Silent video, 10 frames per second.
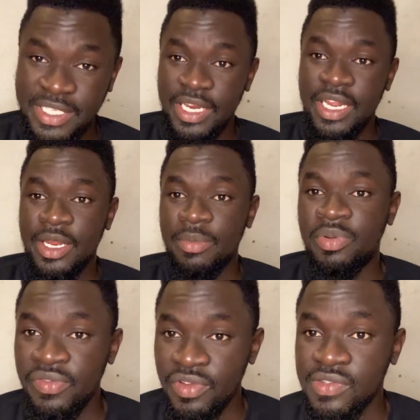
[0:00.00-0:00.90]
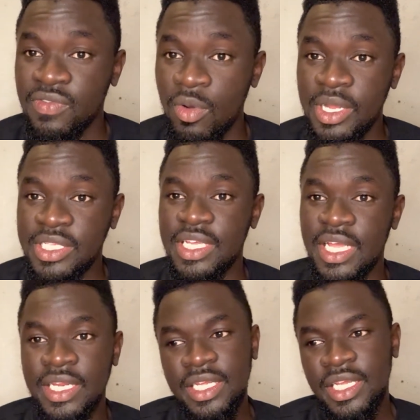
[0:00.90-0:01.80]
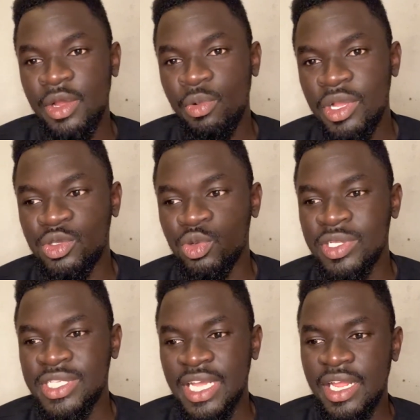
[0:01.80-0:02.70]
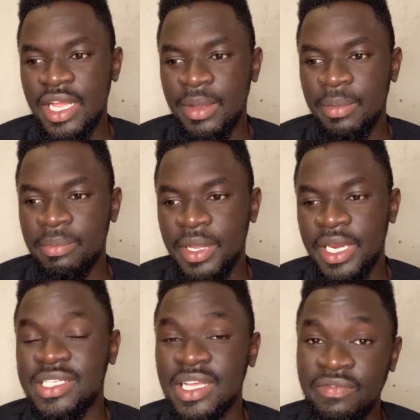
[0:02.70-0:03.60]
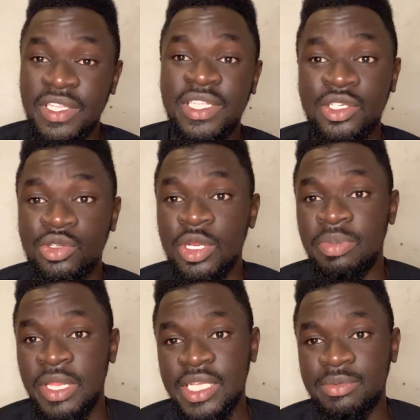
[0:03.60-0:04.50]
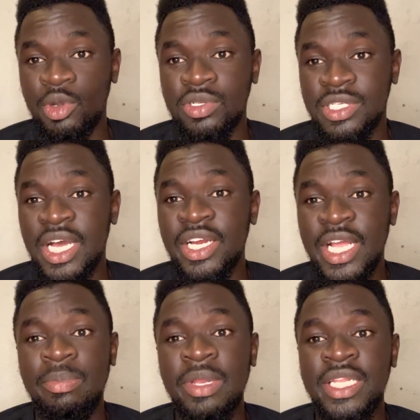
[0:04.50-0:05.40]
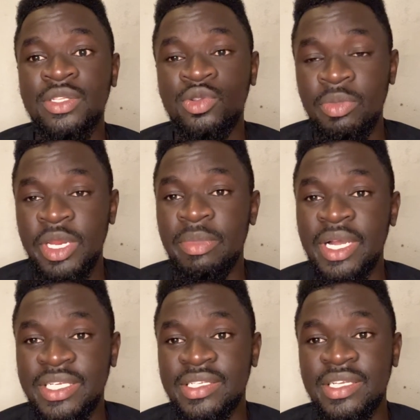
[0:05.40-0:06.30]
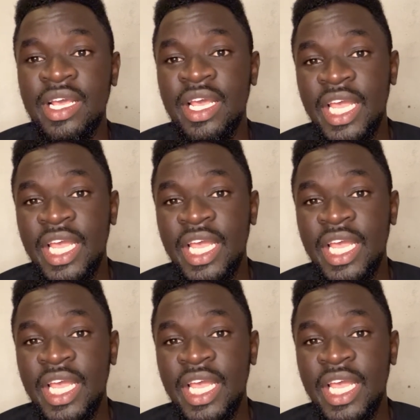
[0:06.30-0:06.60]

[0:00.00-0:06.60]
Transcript: better than the previous format, and in a way too it's a disadvantage to the players because now they are playing so many matches,